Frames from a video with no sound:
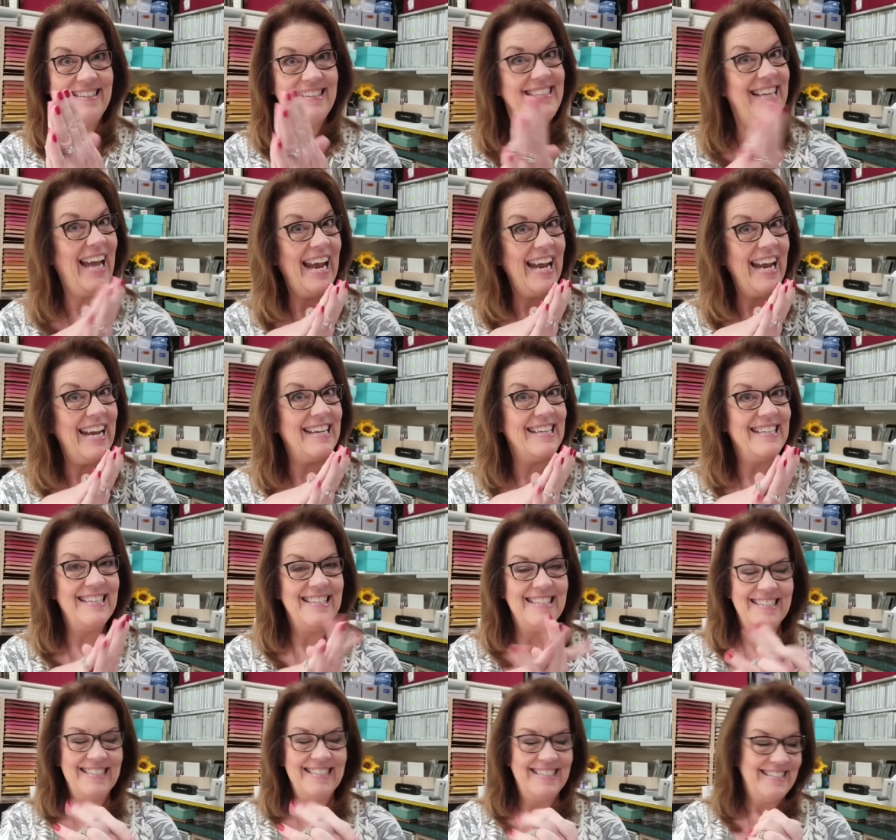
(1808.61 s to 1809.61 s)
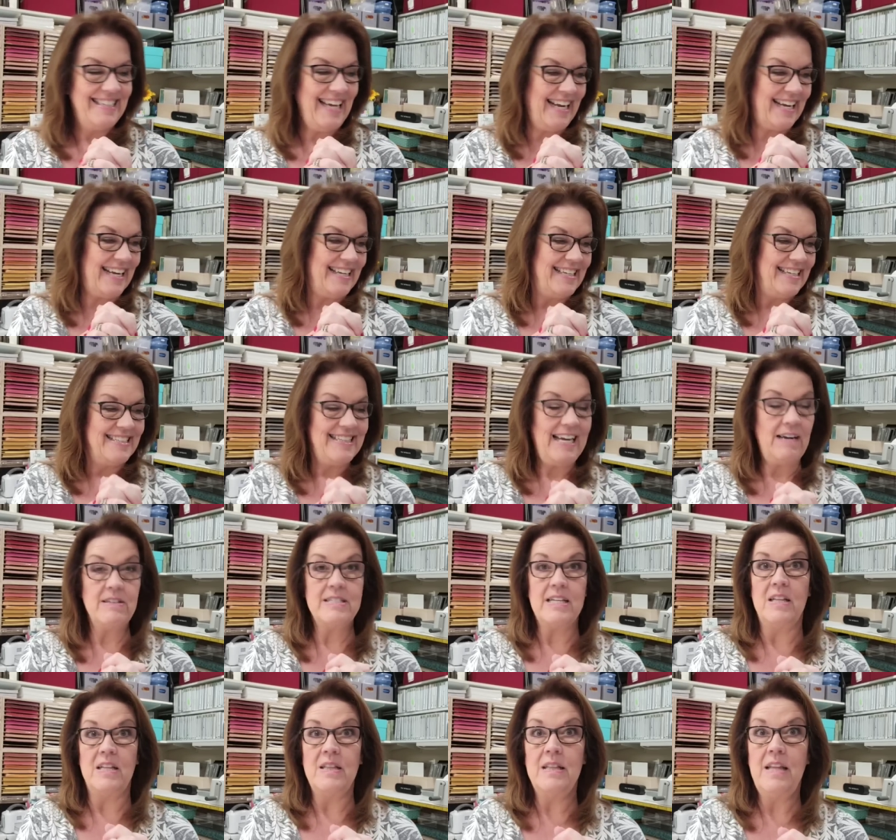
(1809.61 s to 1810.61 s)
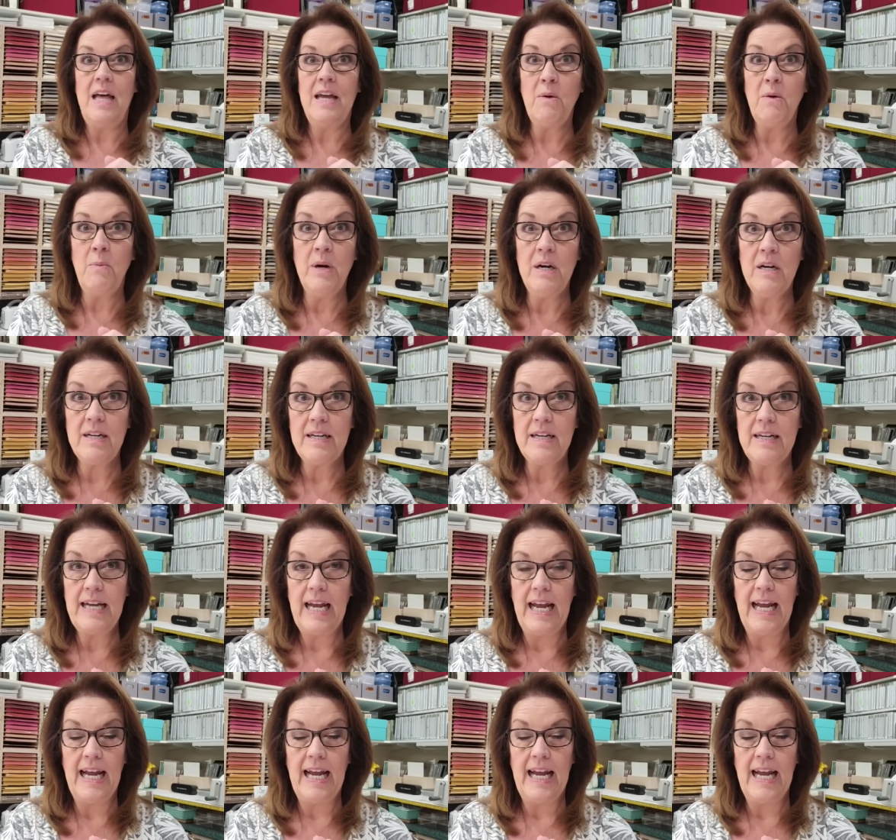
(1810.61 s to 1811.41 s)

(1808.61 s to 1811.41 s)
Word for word: Yay! Yay! That was a lot of work.